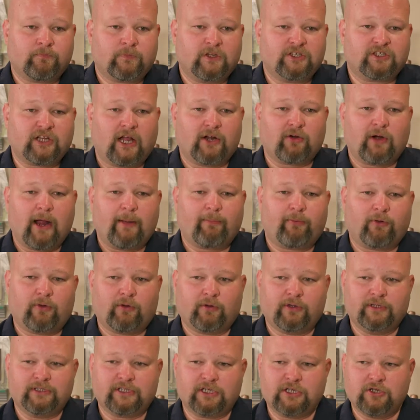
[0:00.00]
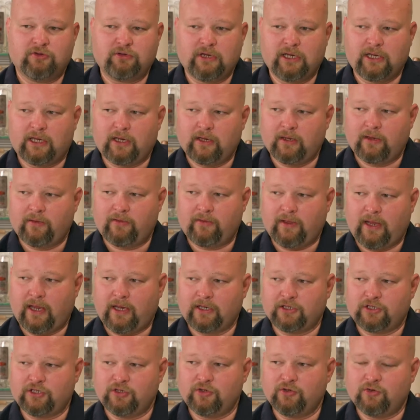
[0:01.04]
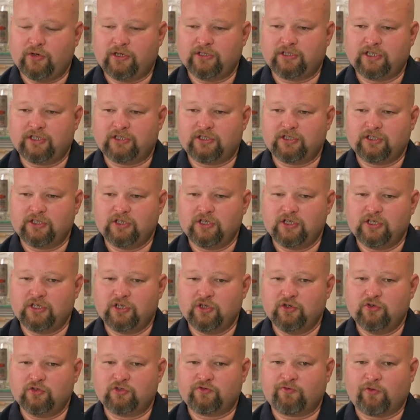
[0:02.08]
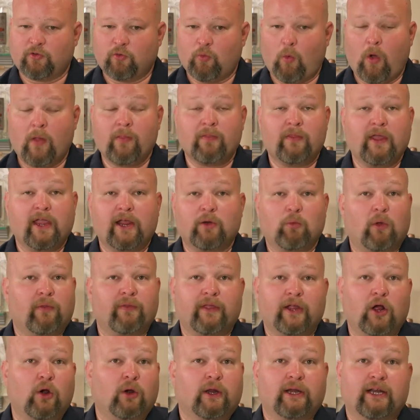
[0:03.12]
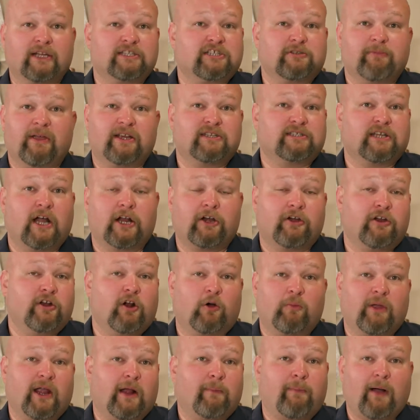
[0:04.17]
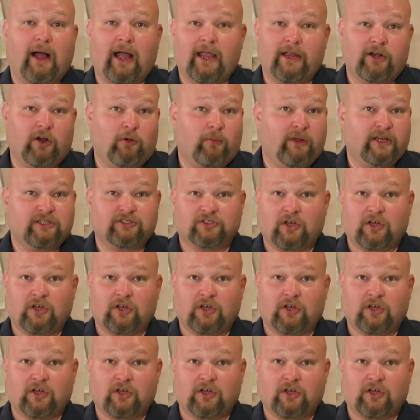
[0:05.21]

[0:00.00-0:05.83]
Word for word: The cider apple is a unique thing too because it's used for one thing and one thing only, and that's to make cider. You don't make a pie, you don't make